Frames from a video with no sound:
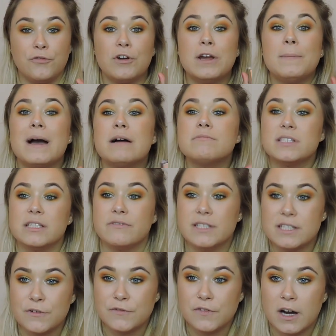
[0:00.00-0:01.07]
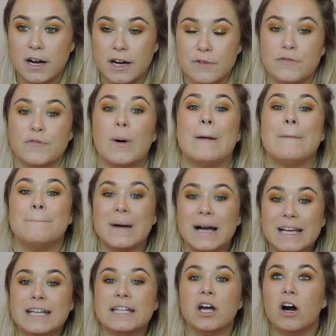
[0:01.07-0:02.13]
£3.75 for a
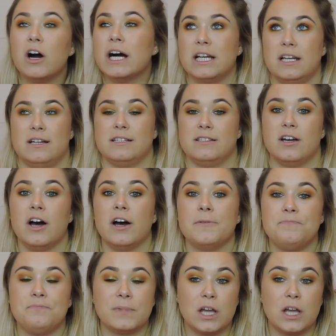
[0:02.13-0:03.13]
banging highlighter.